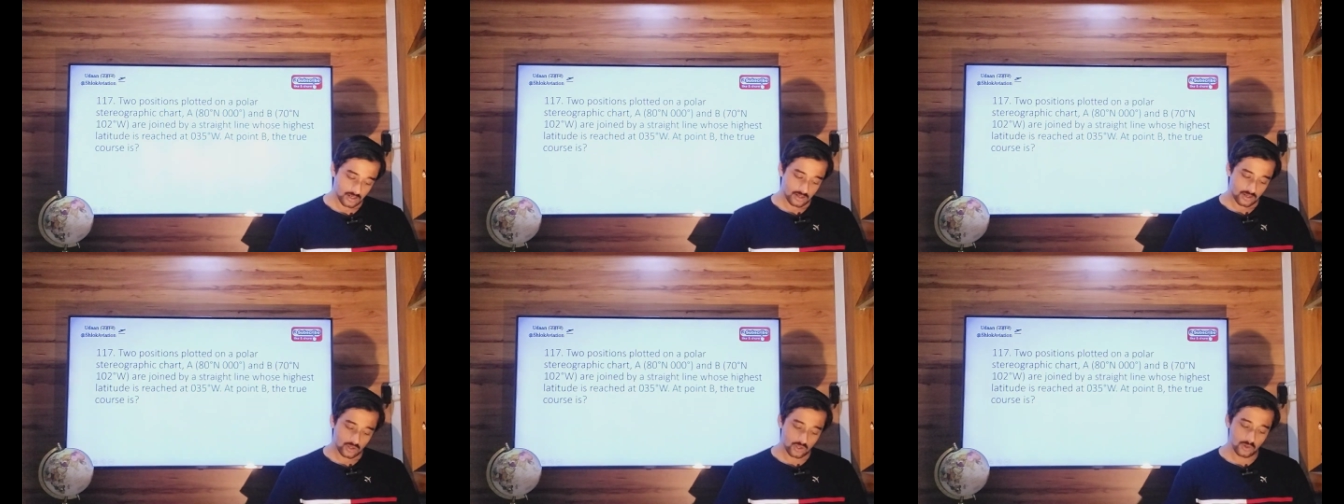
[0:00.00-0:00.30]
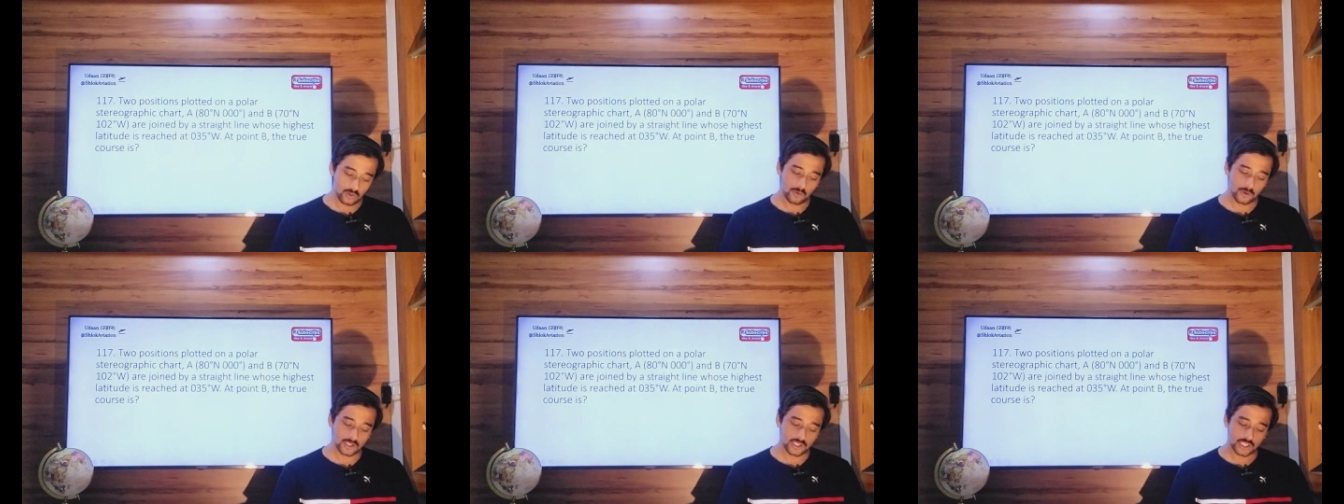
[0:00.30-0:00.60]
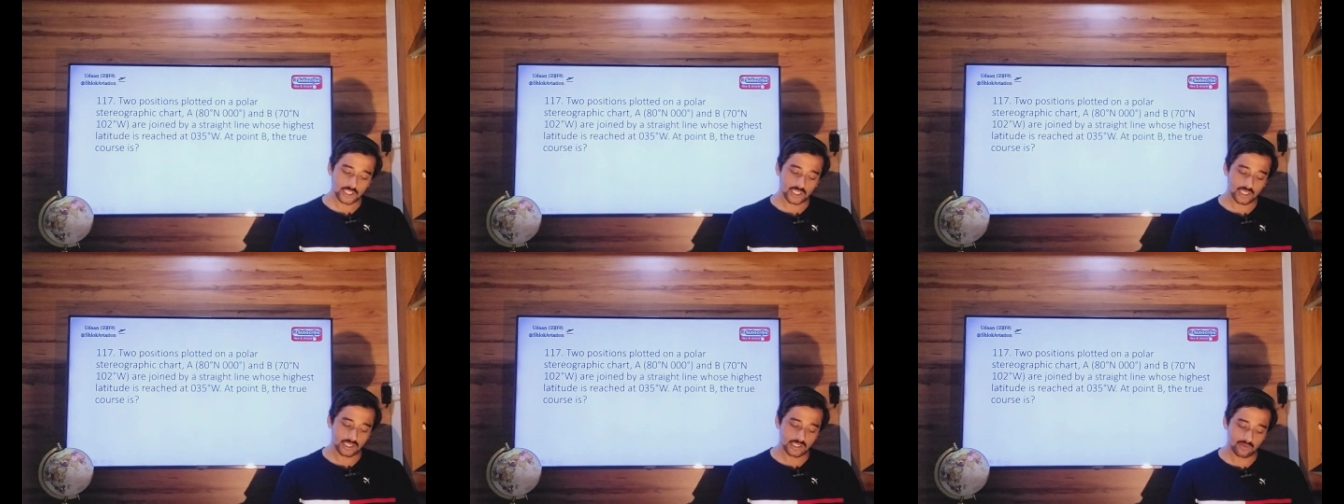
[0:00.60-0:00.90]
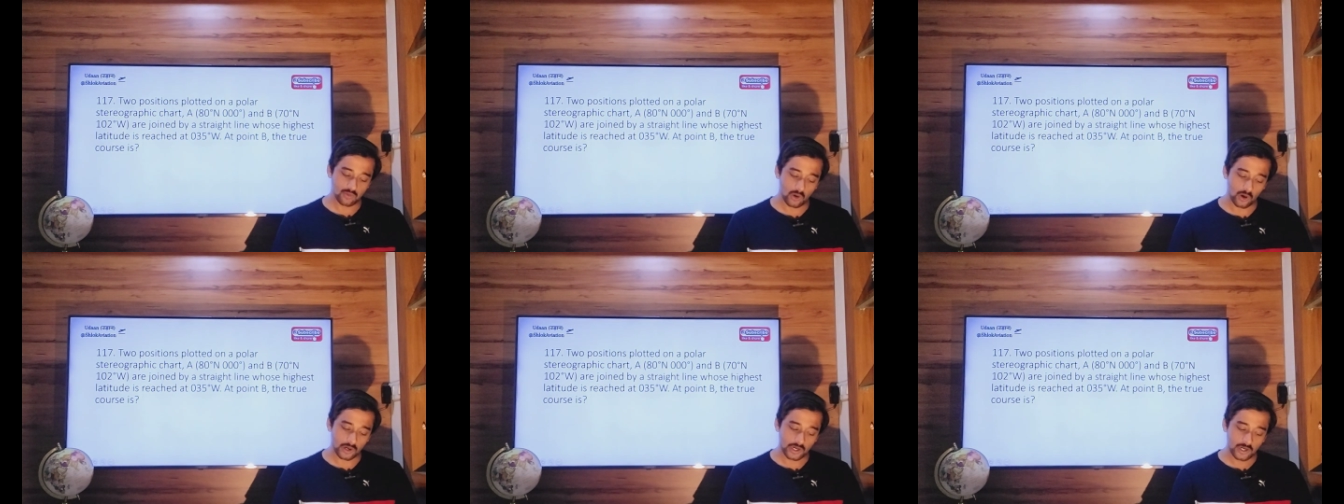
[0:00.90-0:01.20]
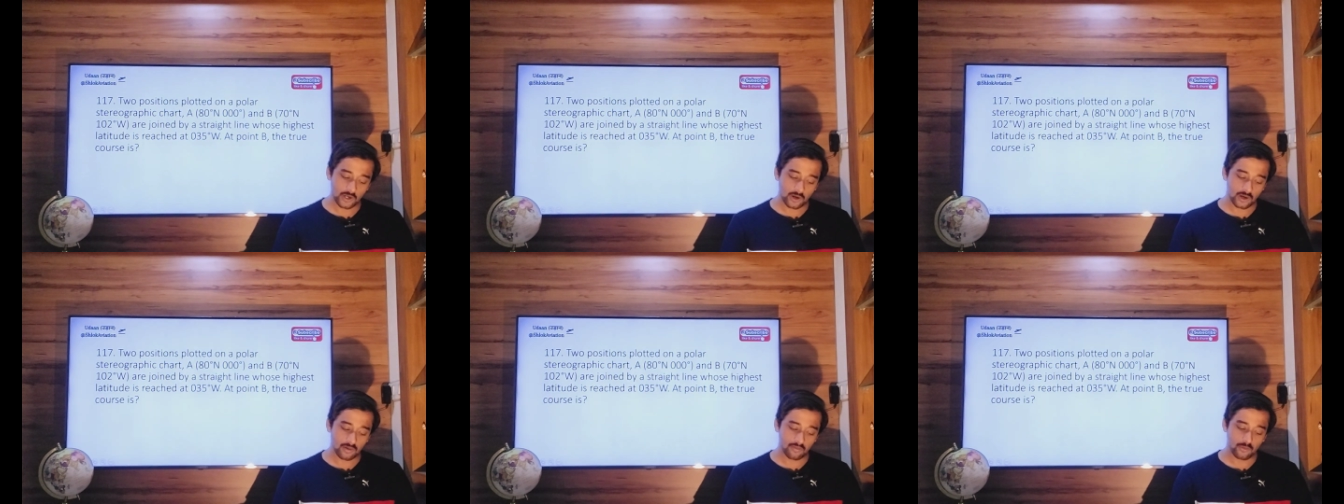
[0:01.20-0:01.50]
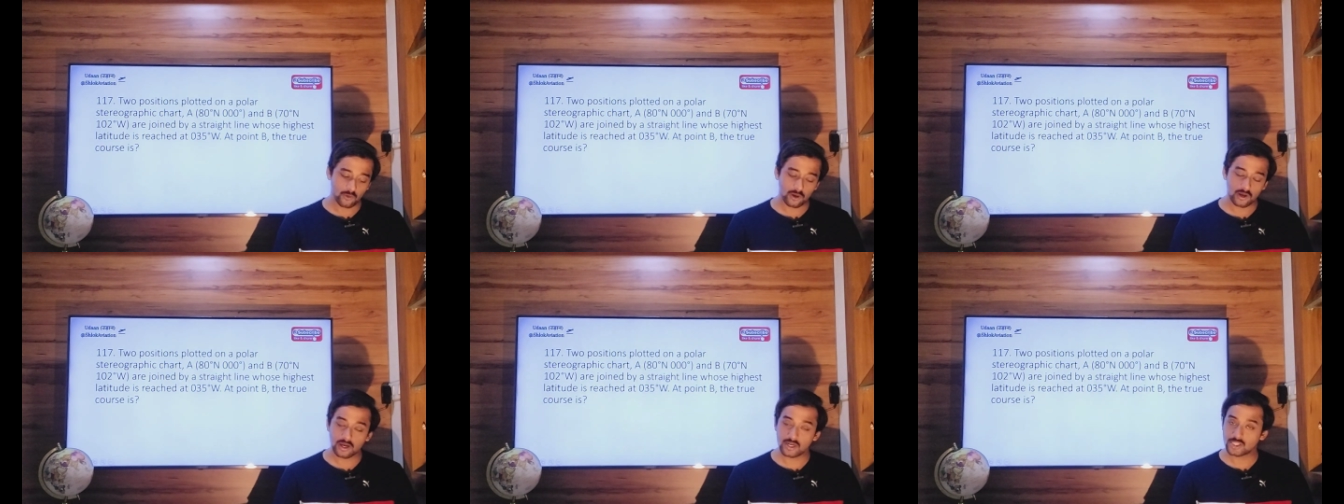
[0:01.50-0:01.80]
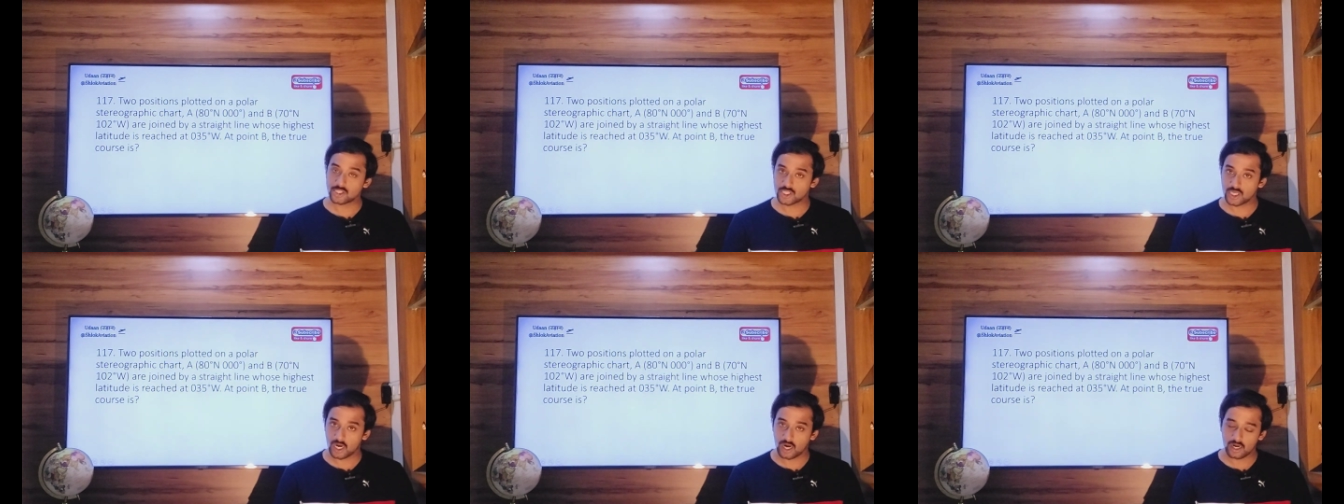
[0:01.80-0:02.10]
Two positions plotted on a polar
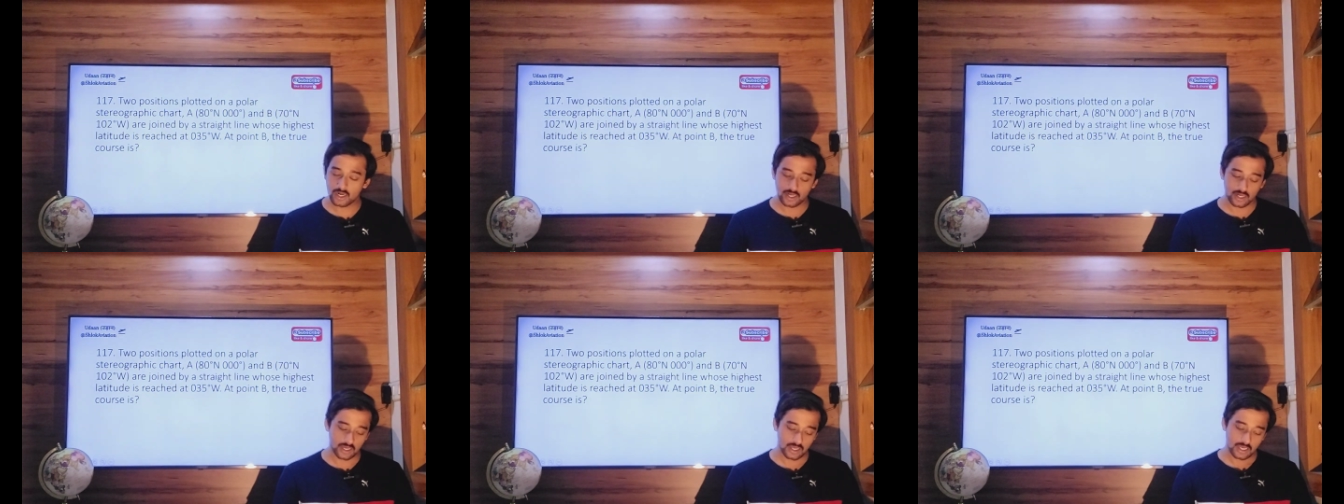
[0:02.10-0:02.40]
chart.